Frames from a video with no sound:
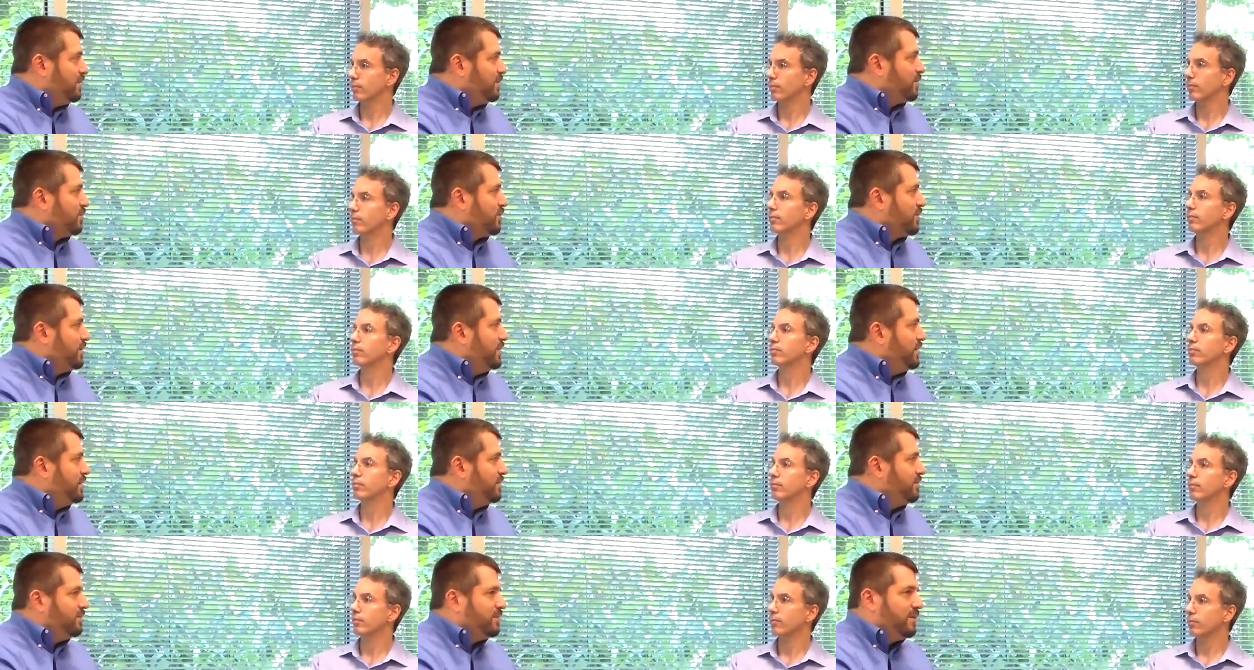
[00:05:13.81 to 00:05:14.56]
Speaker 1: long
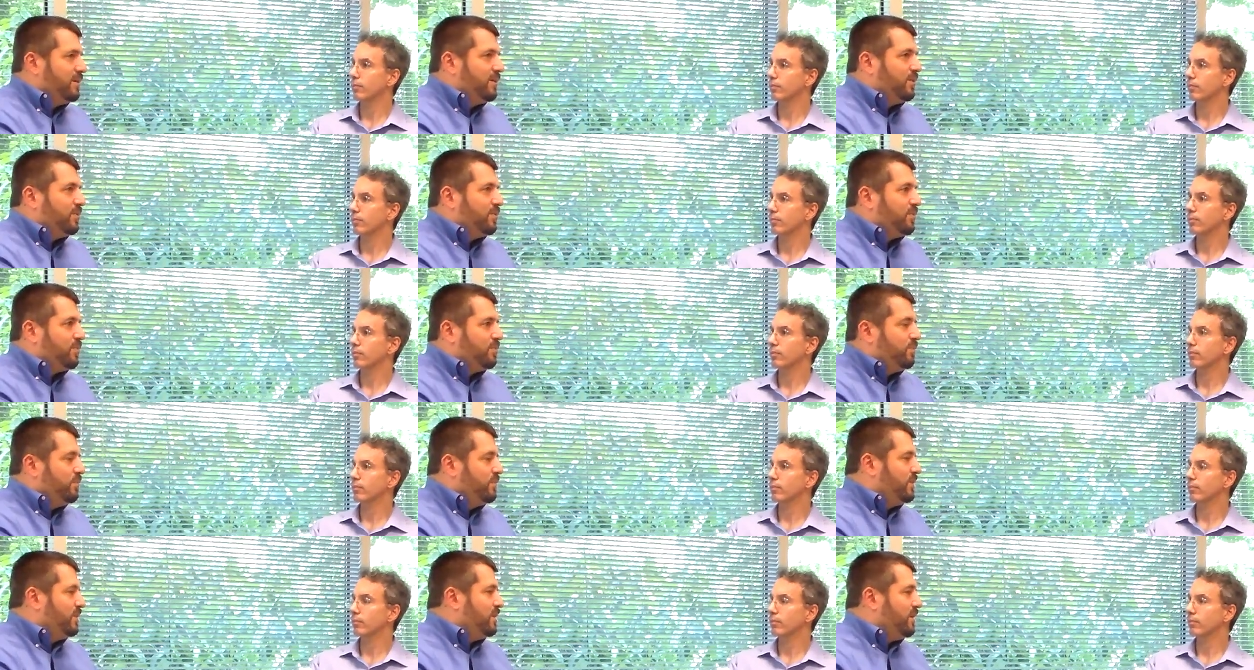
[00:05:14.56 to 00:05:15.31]
run,
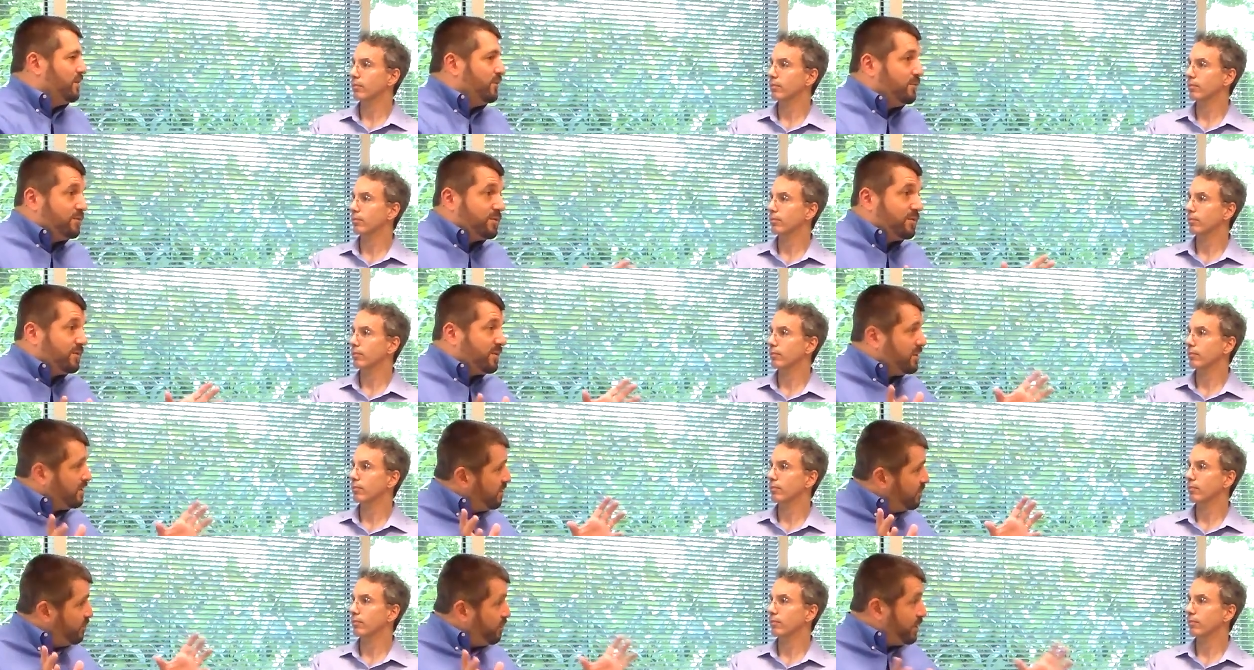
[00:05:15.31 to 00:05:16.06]
you know,
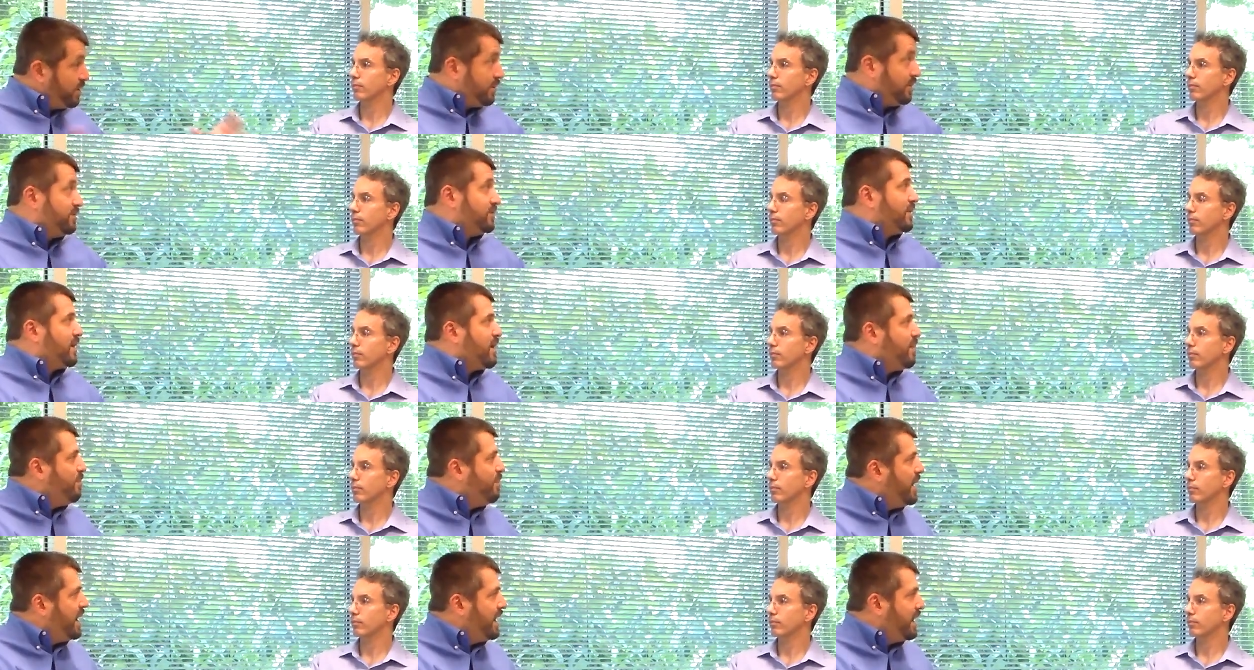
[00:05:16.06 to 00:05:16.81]
there's
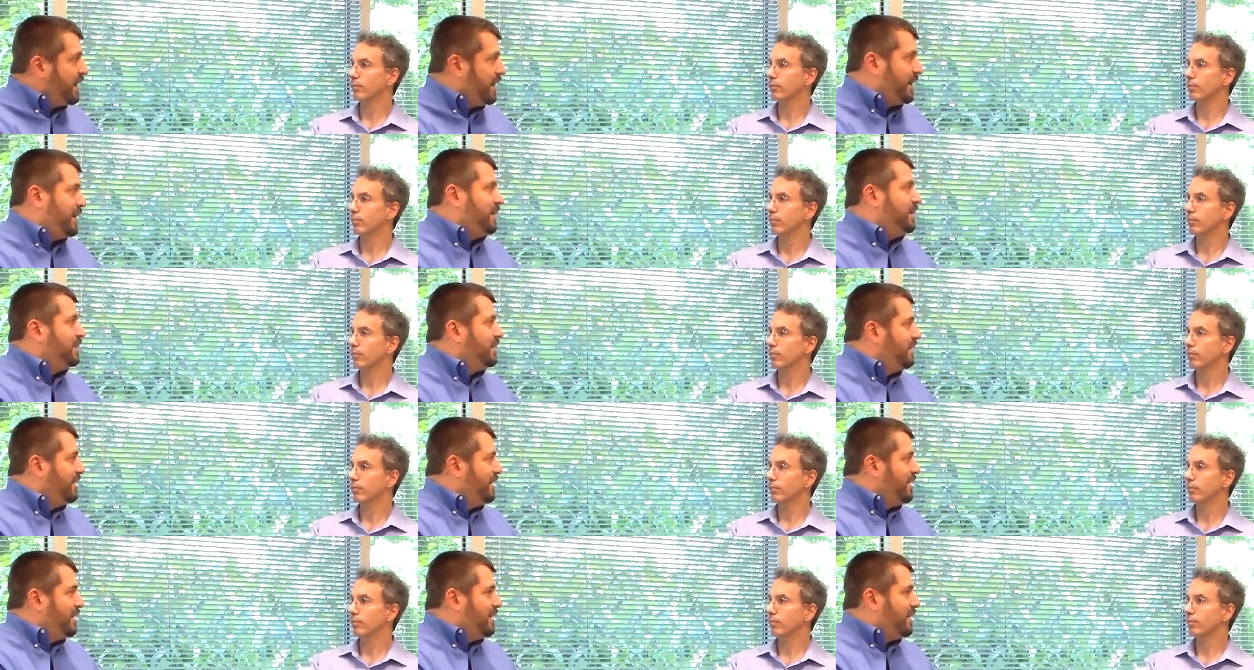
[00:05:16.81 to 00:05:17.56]
abilities to
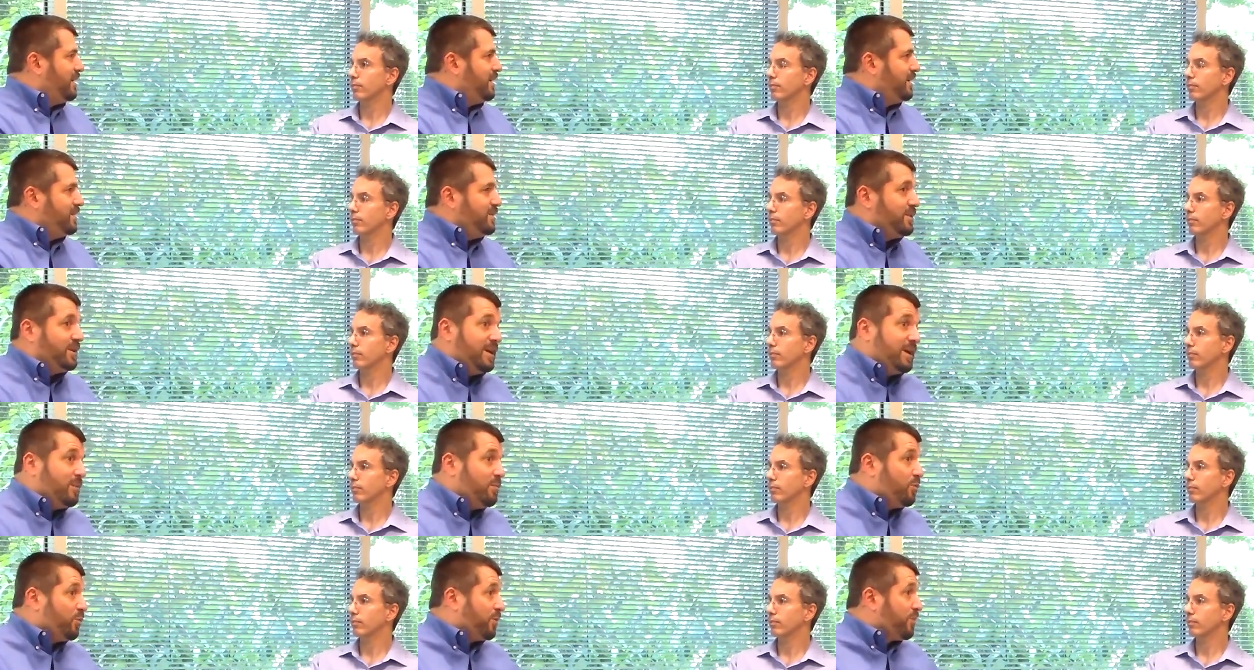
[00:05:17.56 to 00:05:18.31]
combine, uh,
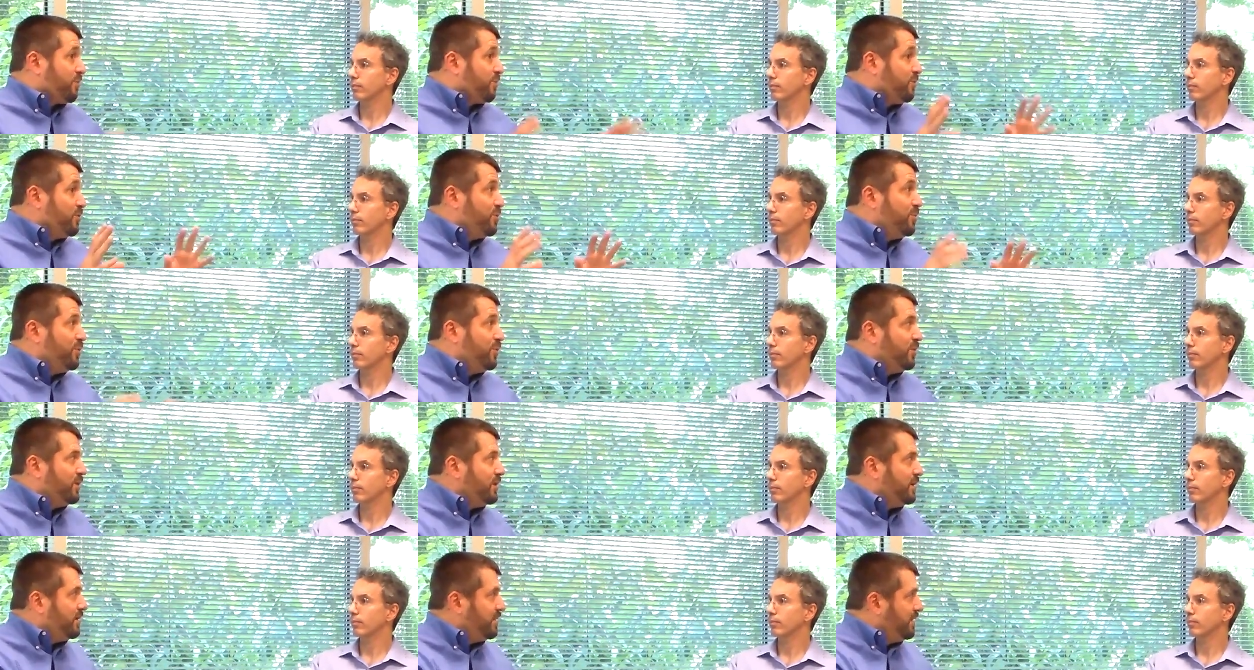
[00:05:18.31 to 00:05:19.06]
you can get more
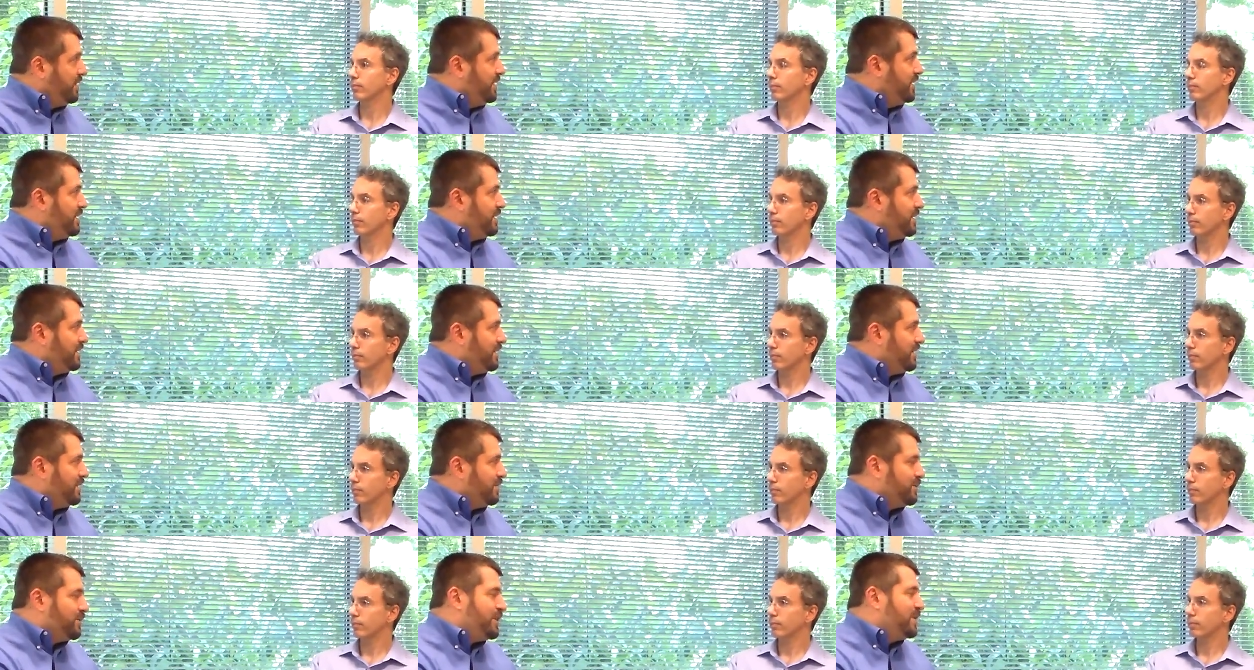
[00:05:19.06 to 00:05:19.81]
throughput,
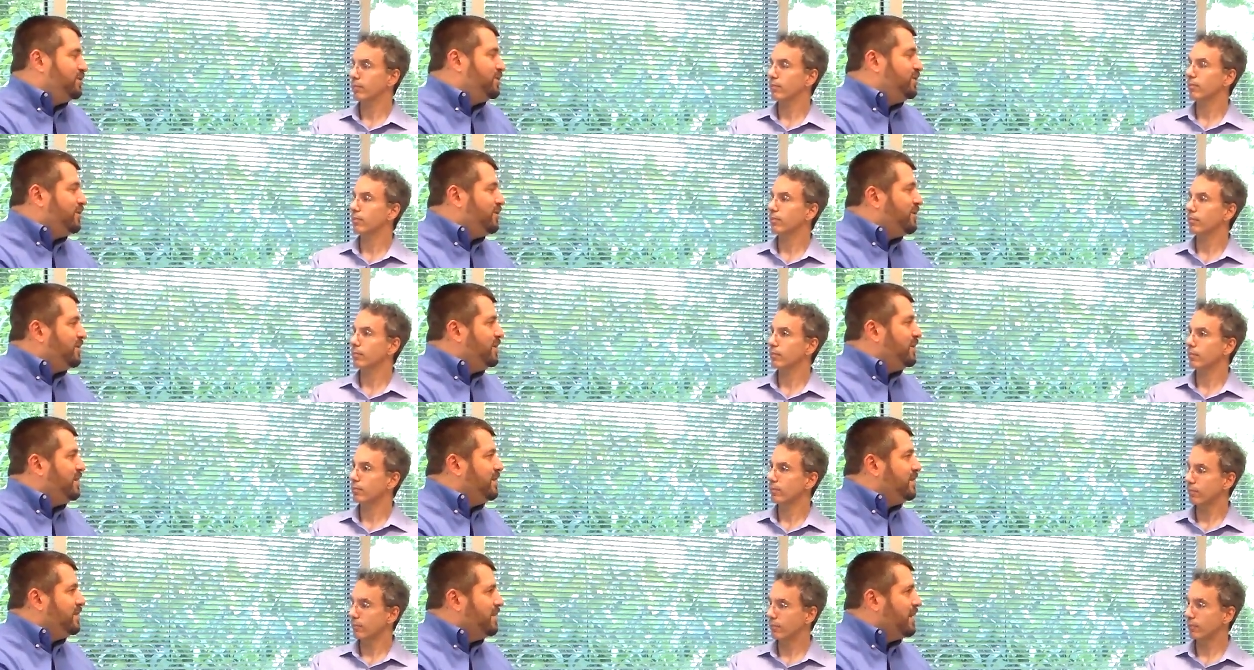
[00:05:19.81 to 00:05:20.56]
uh, things that you,
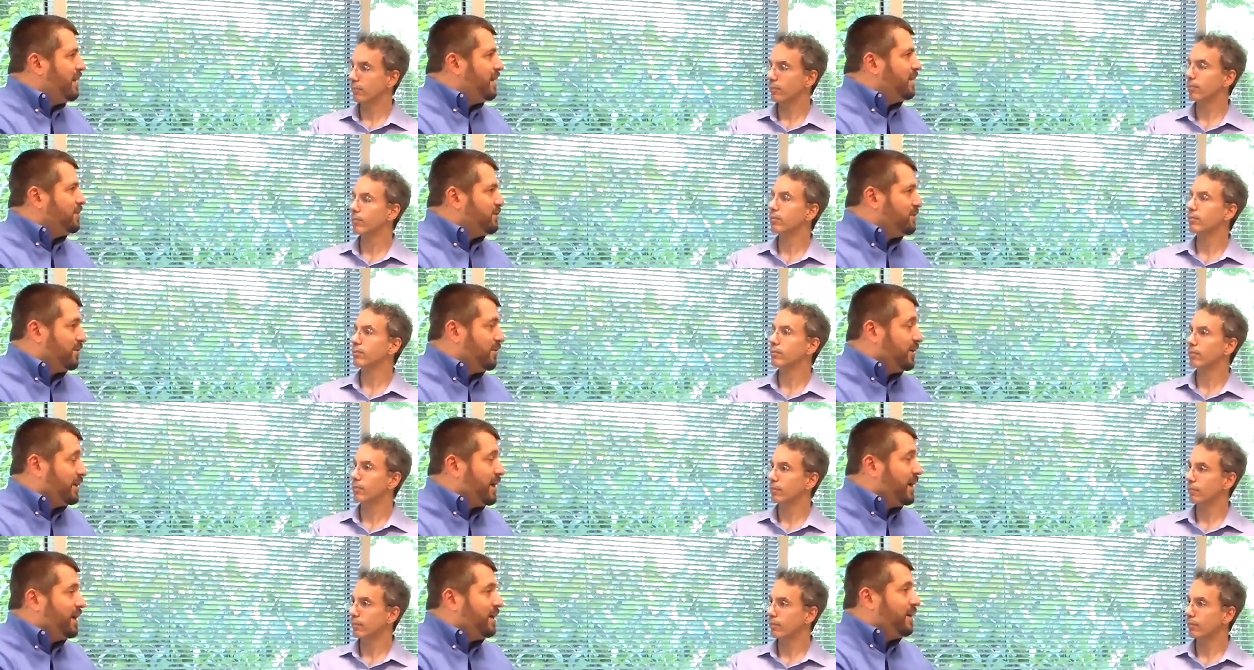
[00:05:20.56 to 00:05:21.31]
you not
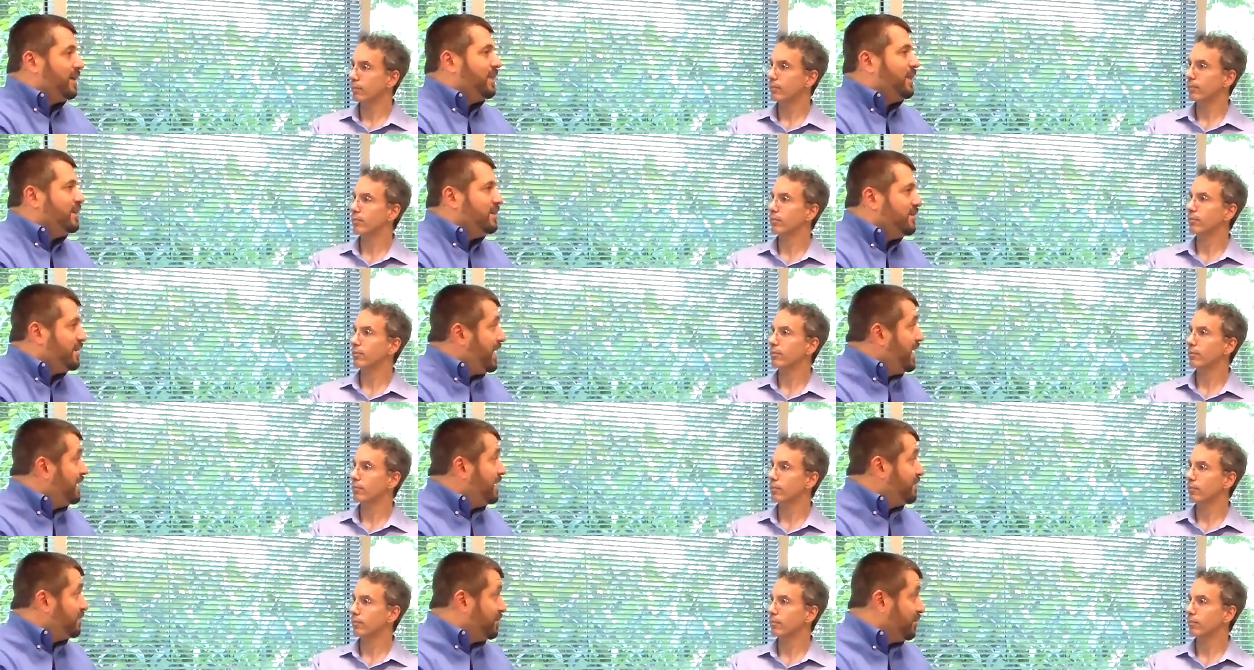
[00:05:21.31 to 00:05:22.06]
necessarily can't, that
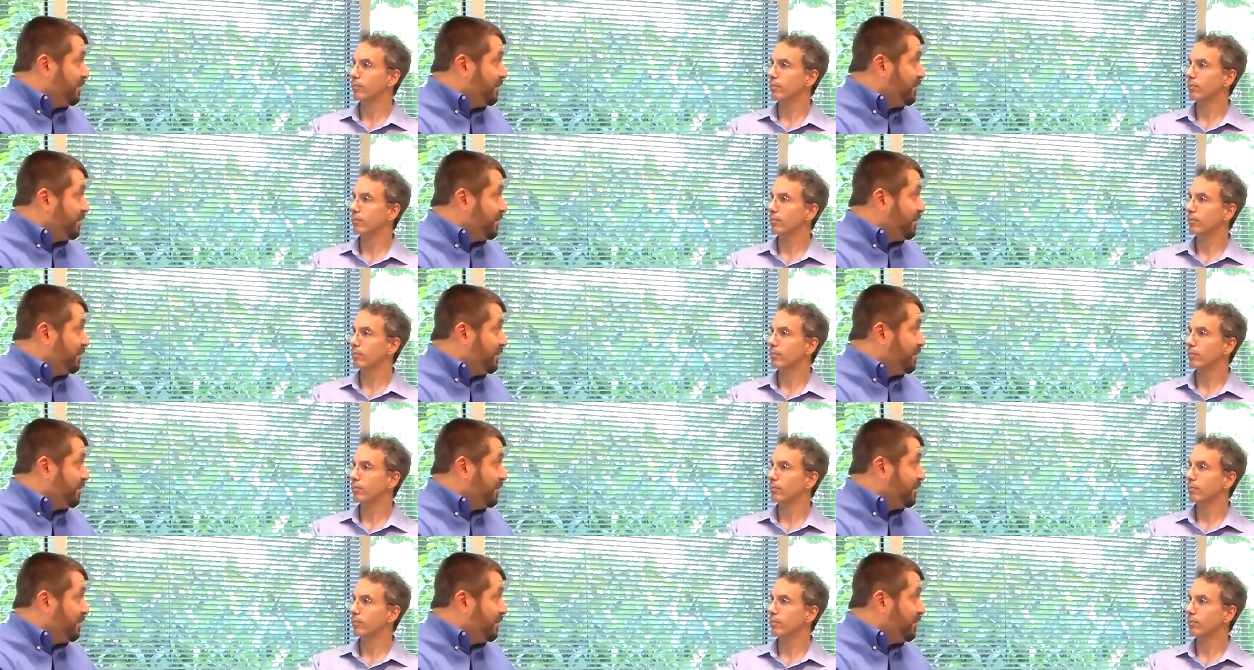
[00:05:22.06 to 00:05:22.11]
you can't